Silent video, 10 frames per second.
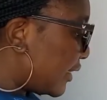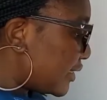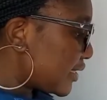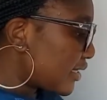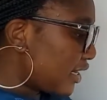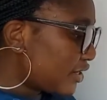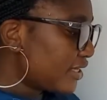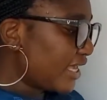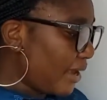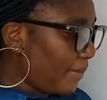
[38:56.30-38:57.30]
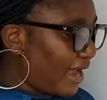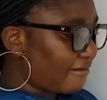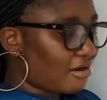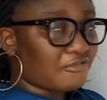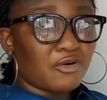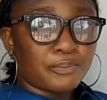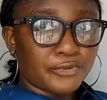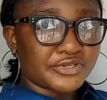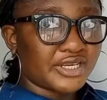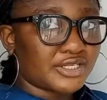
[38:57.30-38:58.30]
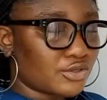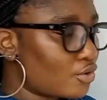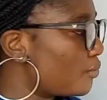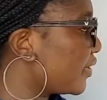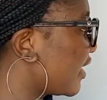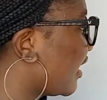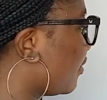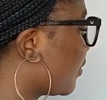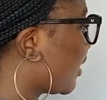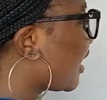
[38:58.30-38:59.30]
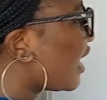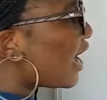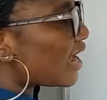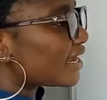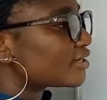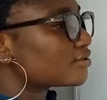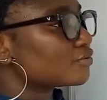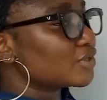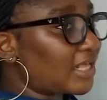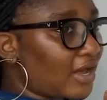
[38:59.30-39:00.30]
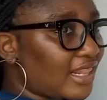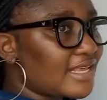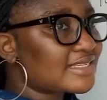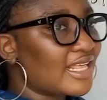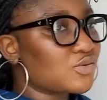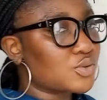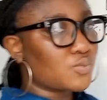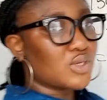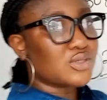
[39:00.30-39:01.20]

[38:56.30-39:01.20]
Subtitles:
They said calculate the MIRR for process omega. Okay, and in our last class we